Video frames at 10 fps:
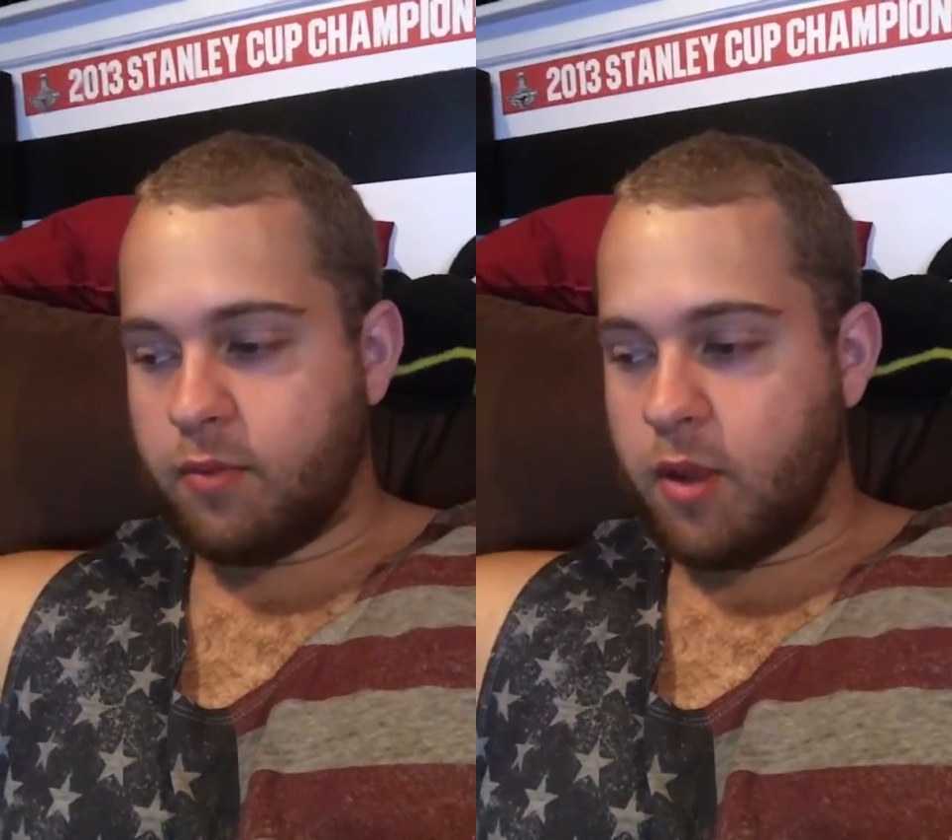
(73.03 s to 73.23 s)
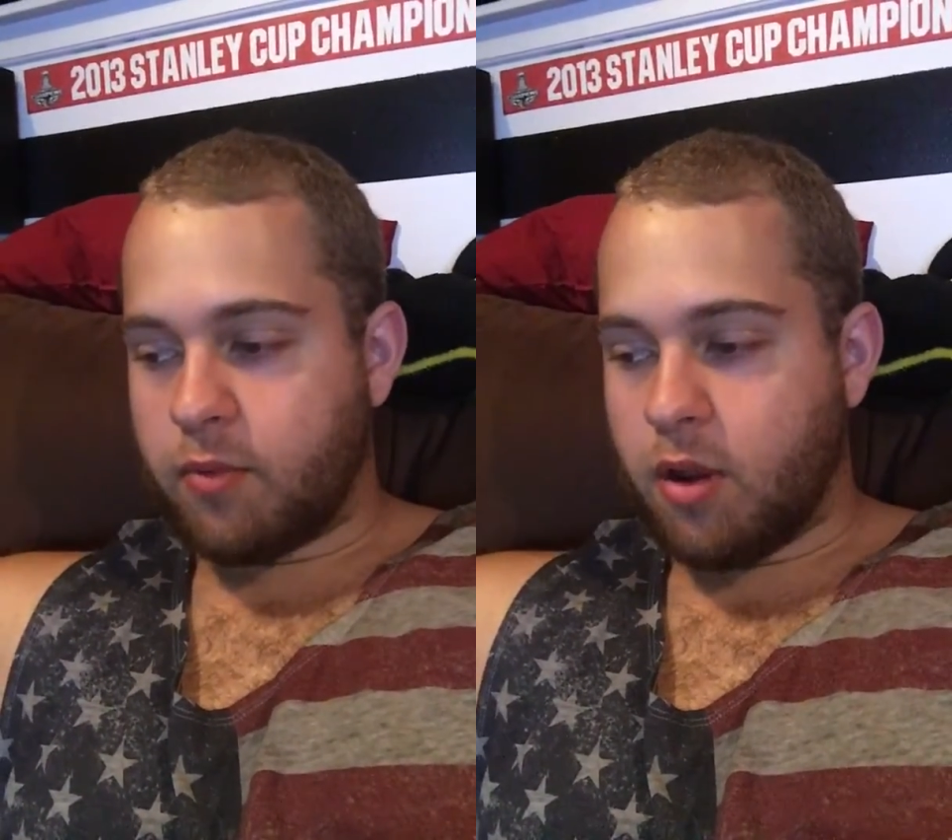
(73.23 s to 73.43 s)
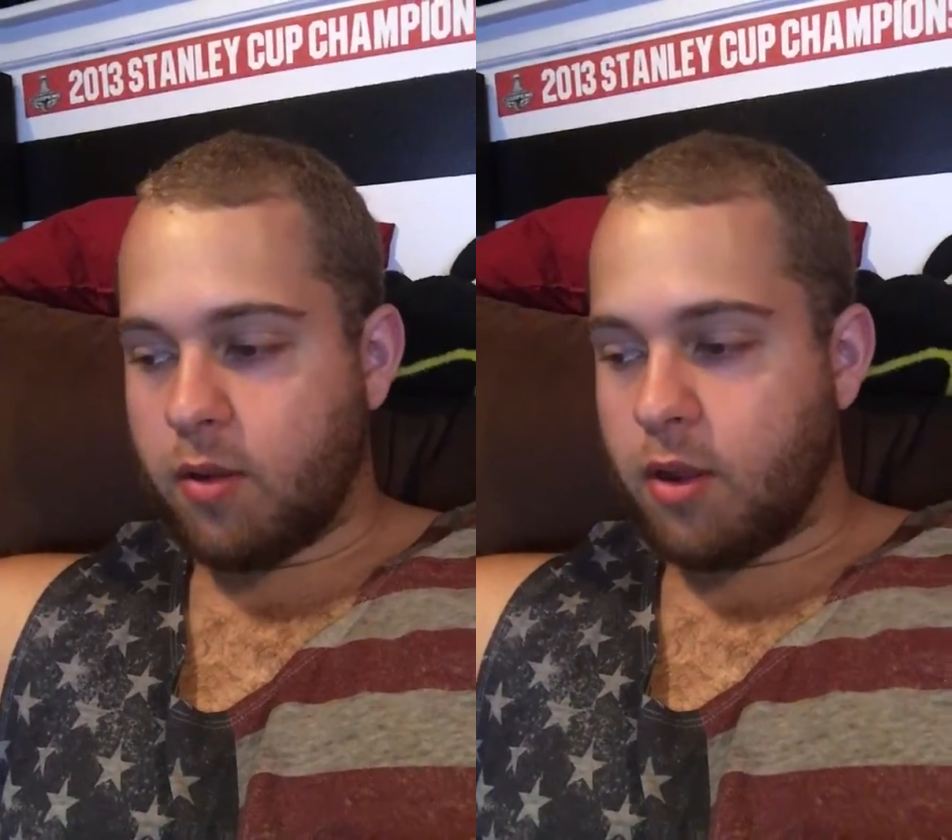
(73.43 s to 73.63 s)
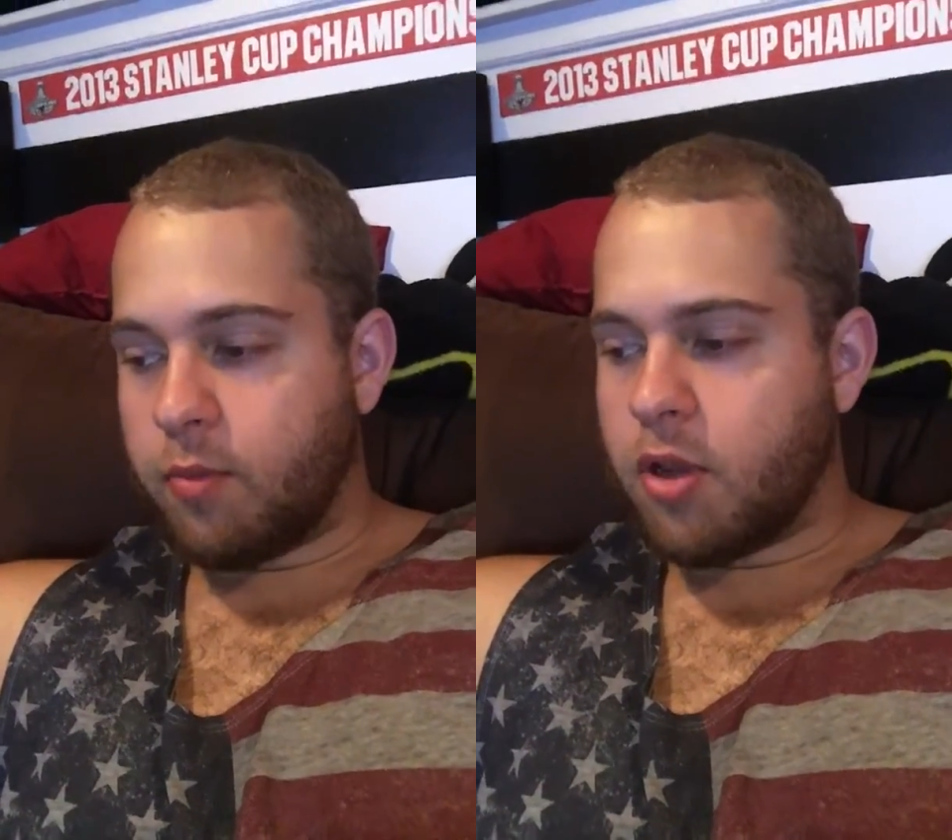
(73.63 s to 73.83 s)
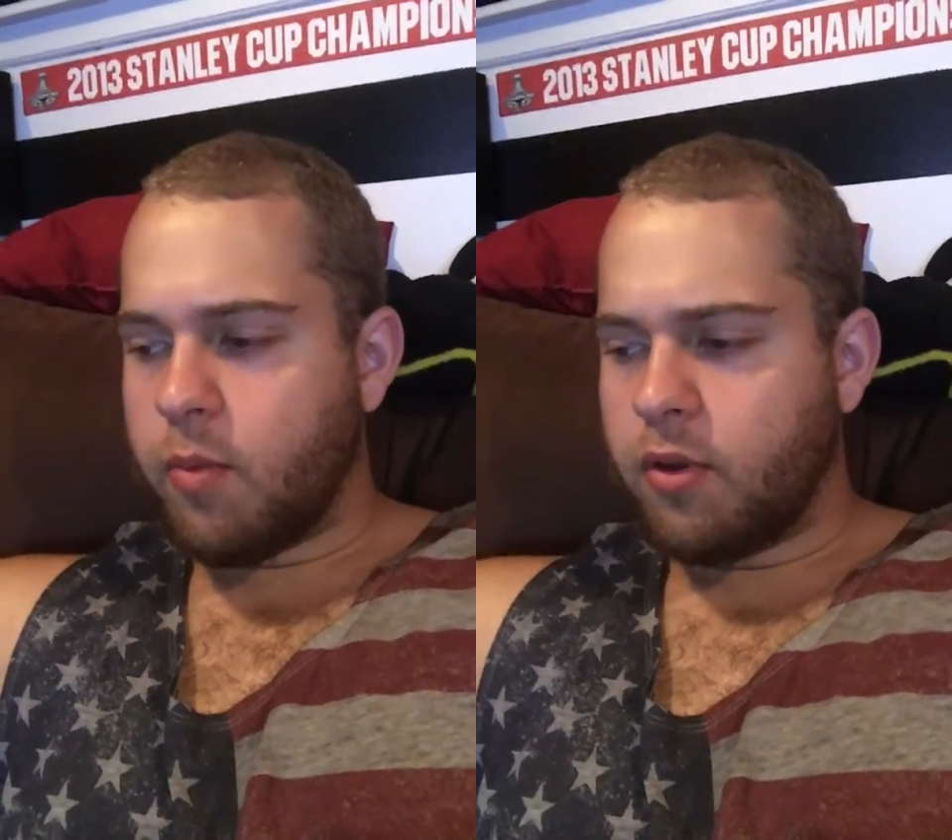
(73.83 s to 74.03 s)

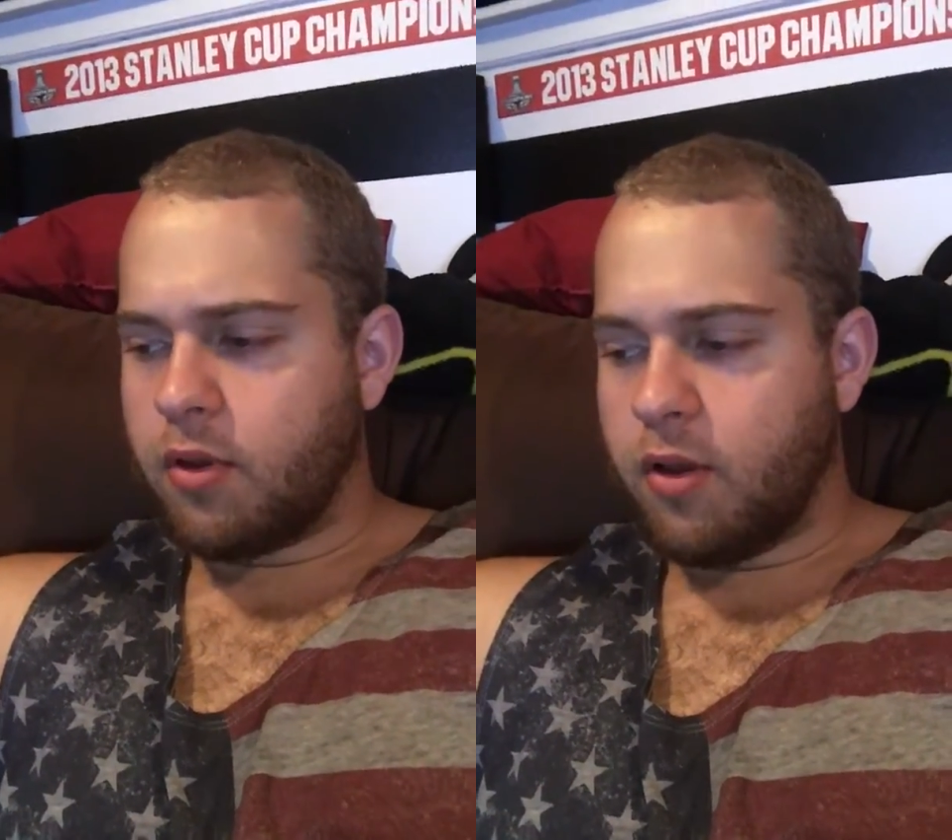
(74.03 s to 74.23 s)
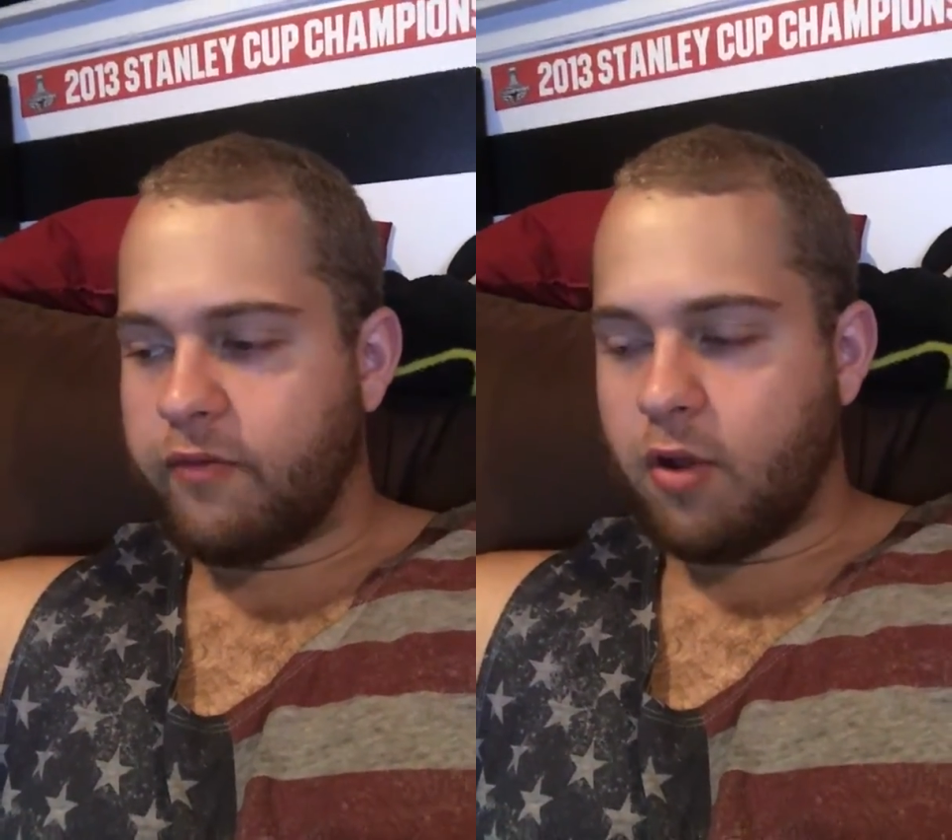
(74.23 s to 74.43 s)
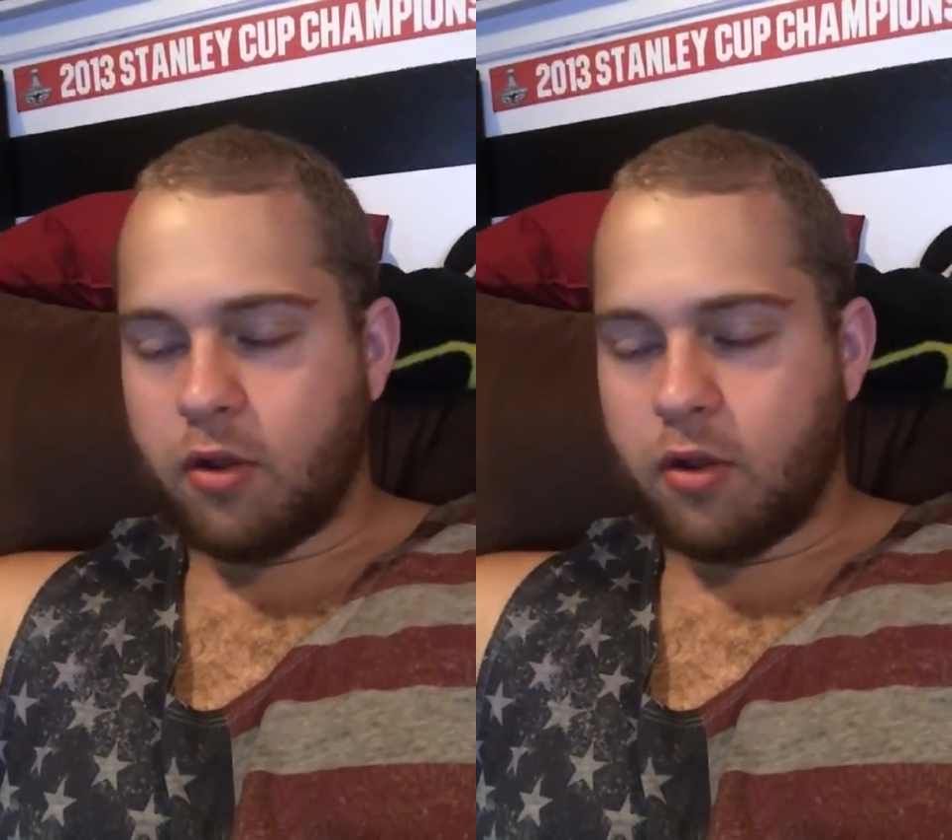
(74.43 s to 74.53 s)
upcoming